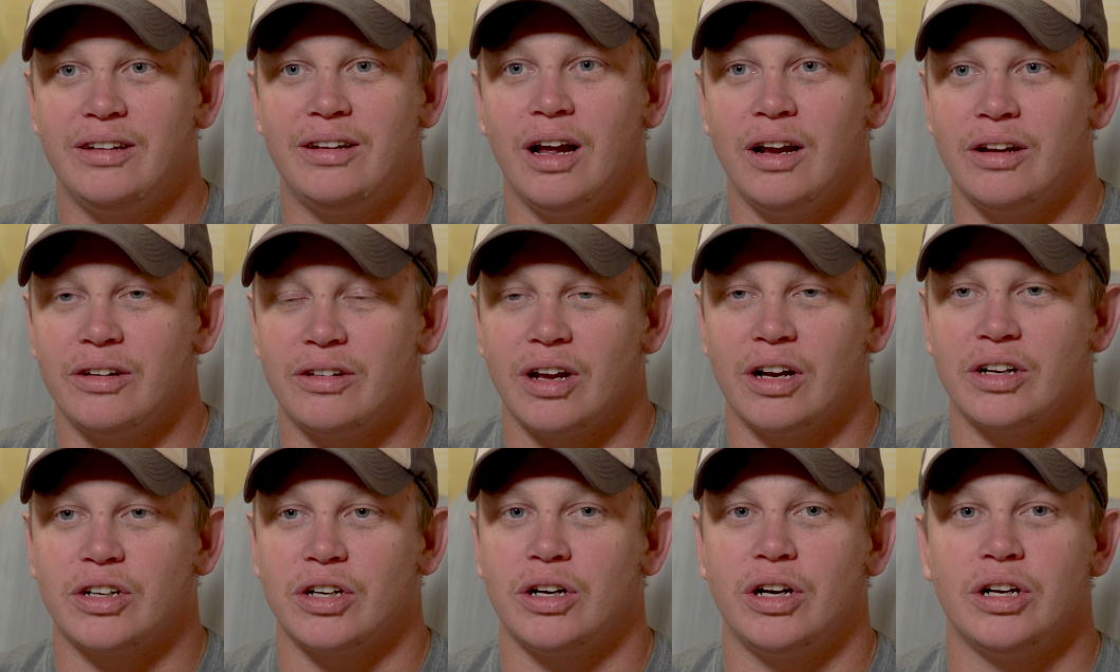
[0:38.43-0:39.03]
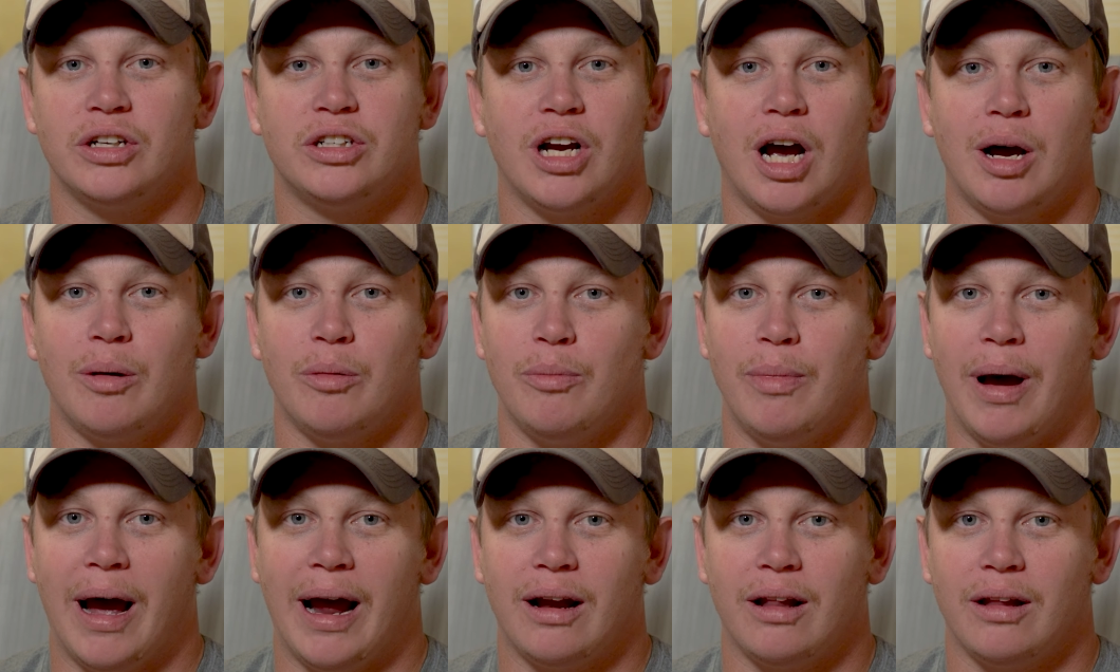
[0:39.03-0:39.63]
done such a good job
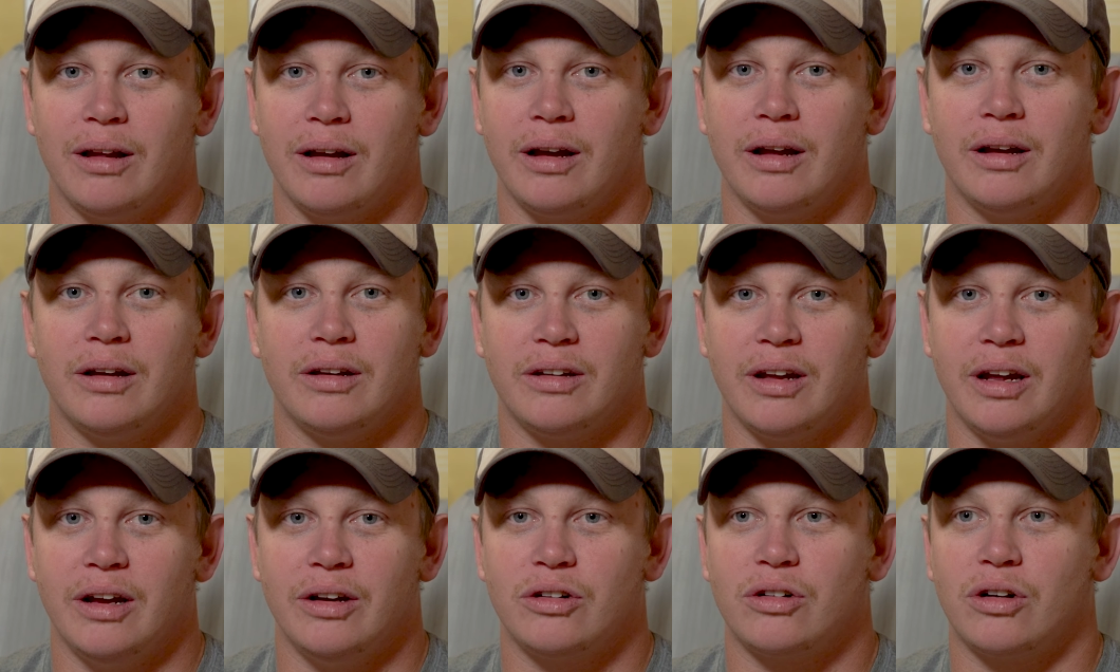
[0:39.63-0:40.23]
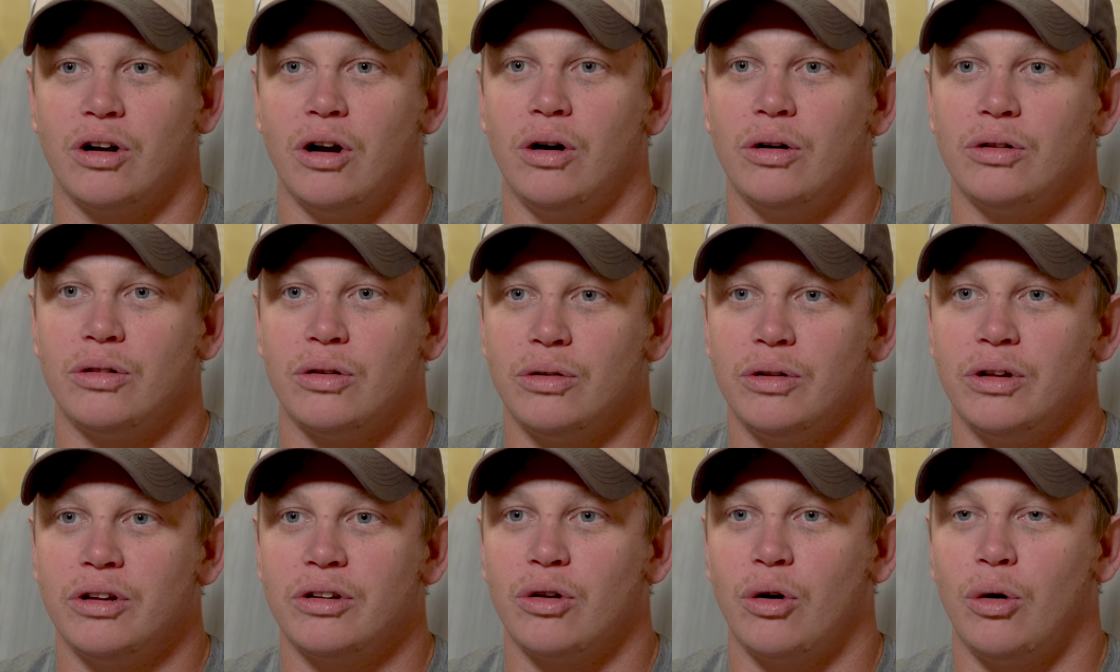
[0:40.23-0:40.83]
of battling and staying strong
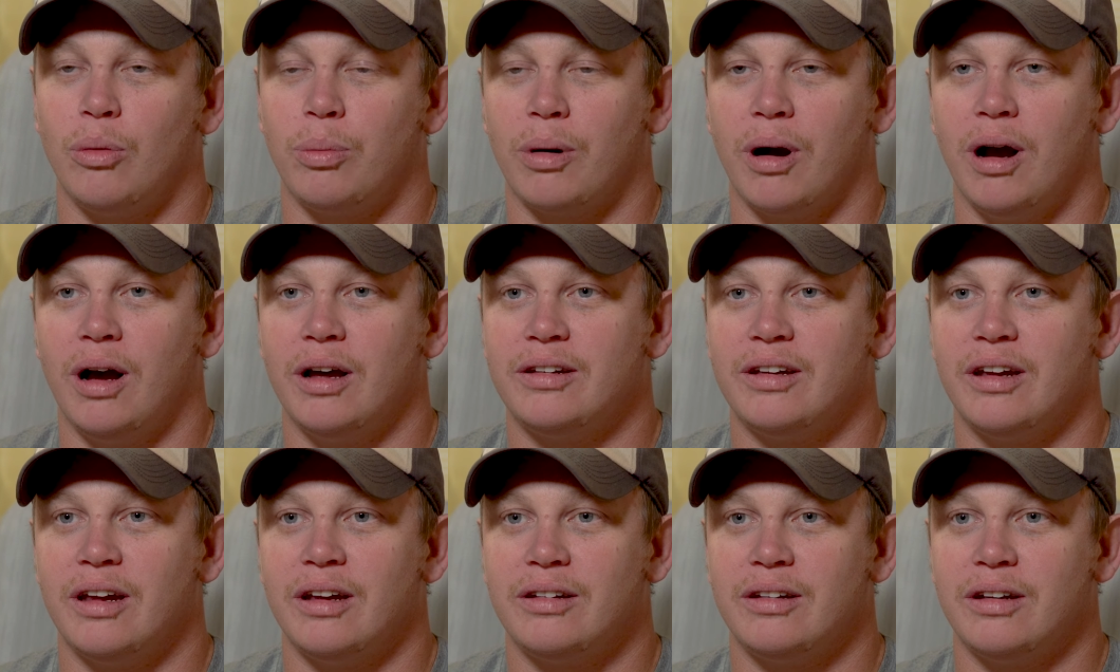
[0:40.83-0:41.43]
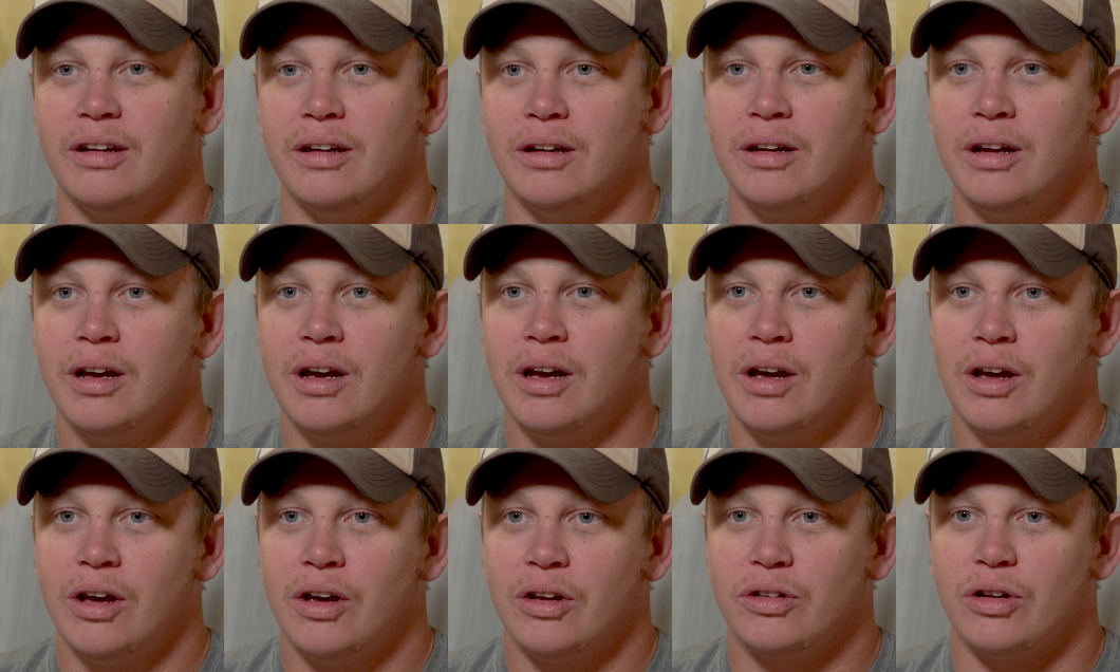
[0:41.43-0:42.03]
through this whole process. And
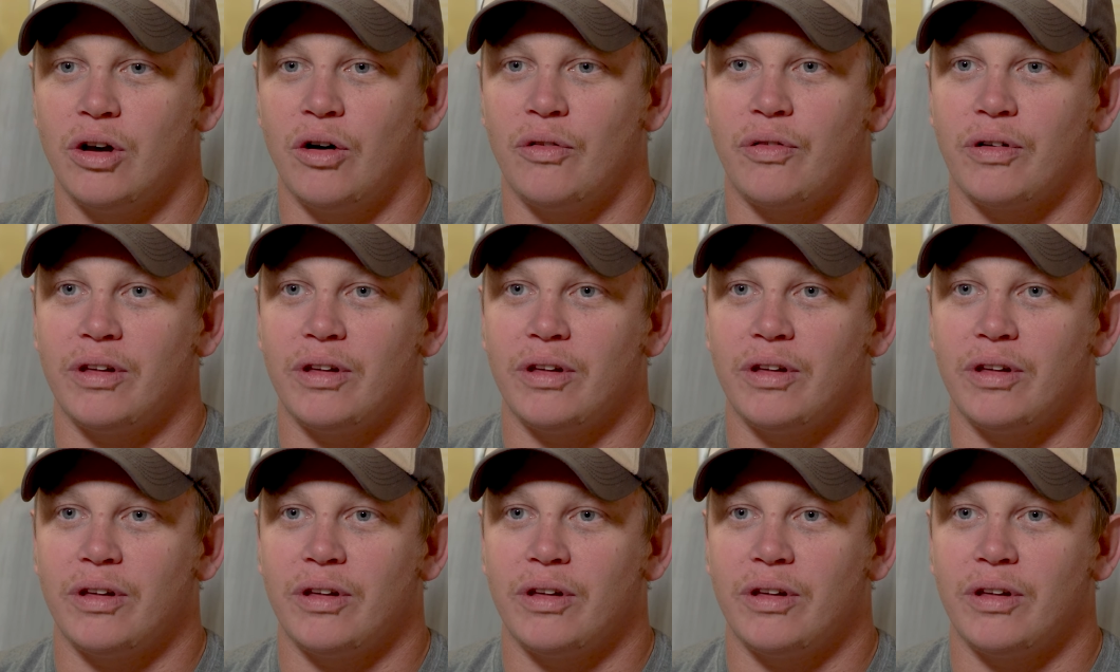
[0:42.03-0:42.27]
so